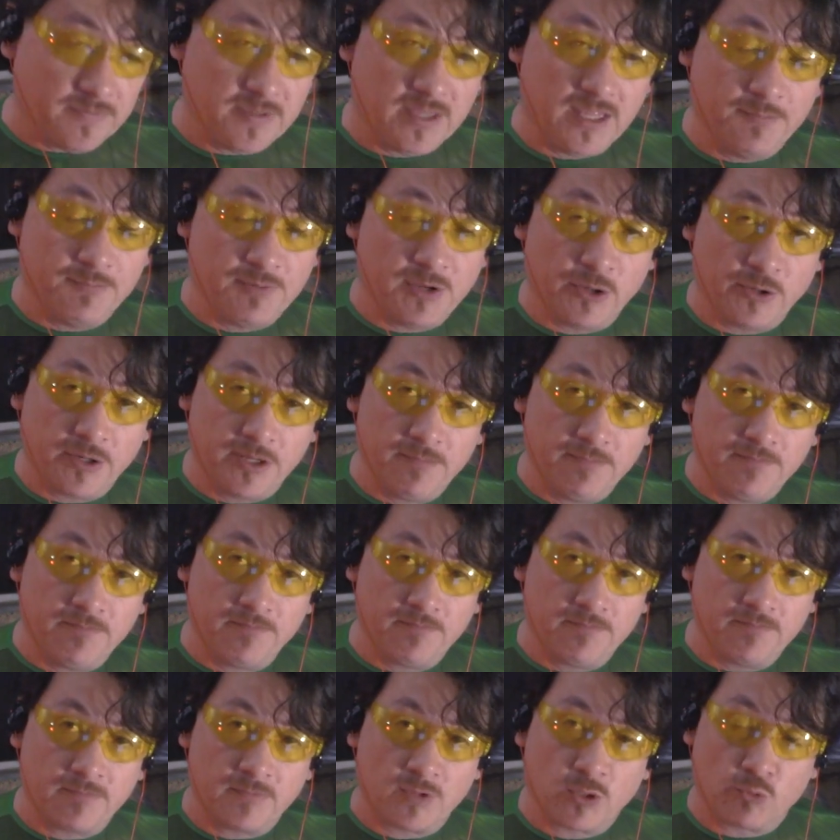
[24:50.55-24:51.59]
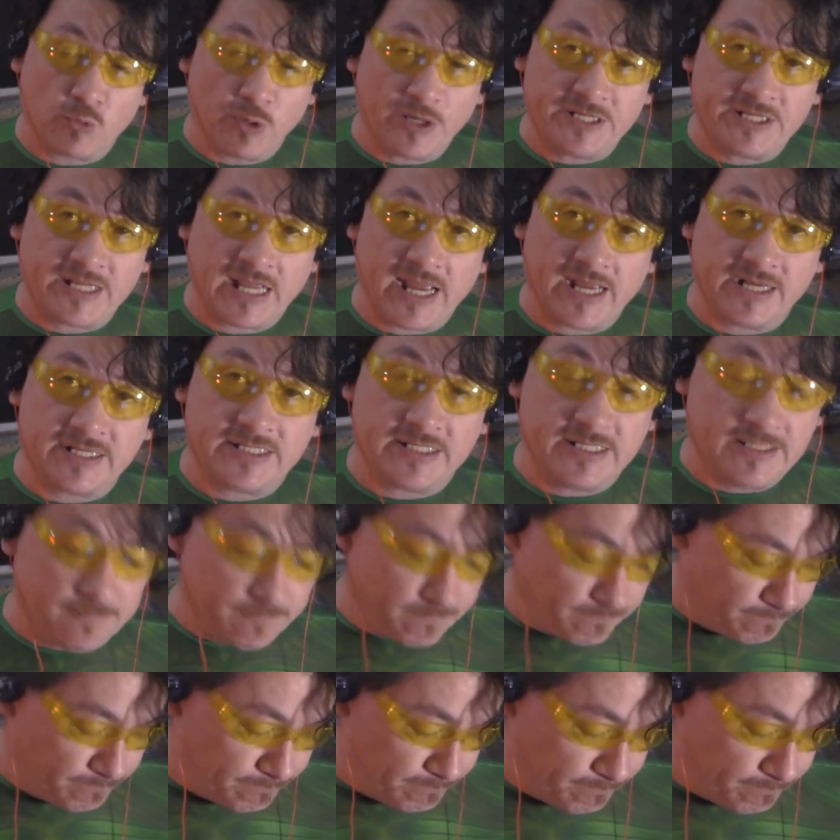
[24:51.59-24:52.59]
Imperium, great tag team.